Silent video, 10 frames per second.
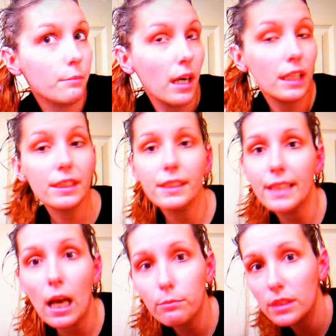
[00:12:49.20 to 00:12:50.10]
Mine just
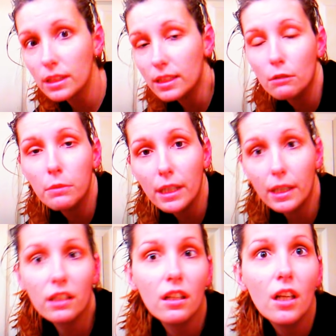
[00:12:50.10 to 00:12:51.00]
happens to
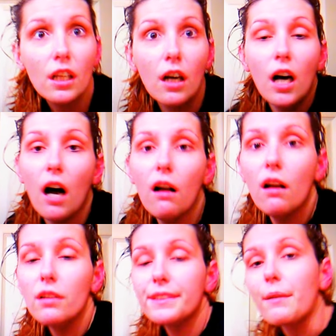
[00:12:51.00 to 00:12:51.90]
be
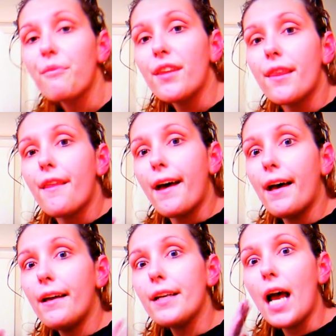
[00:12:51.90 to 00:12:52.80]
something
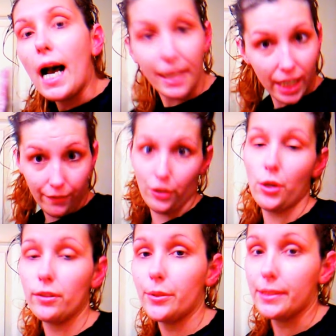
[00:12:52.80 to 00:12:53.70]
that I didn't even
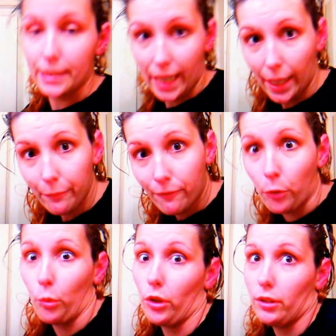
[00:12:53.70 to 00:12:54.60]
know there was a name
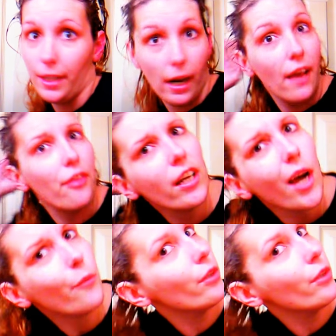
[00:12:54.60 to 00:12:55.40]
for, and I thought I